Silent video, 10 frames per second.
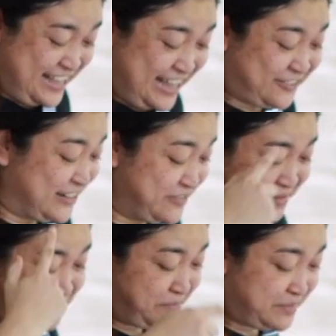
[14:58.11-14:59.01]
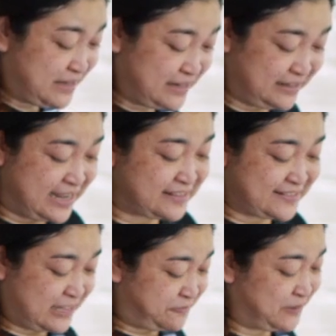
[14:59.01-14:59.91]
I couldn't remember the
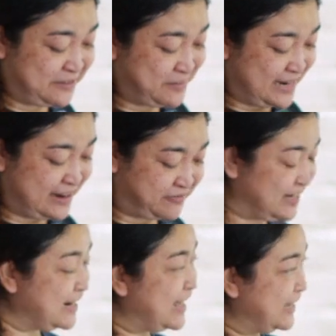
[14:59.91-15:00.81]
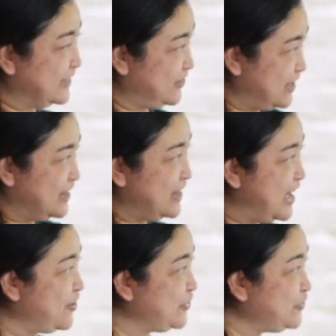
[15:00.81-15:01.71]
exact word, but I really like
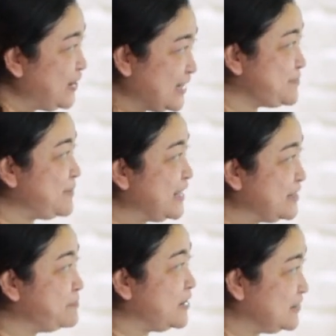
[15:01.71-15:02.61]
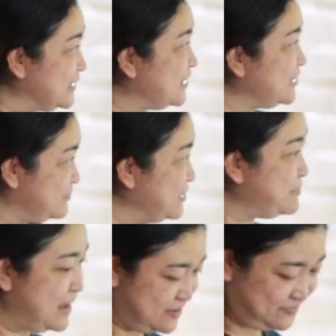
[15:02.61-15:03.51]
how you explain about the
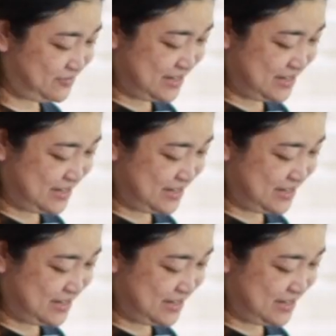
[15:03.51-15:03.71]
rebound.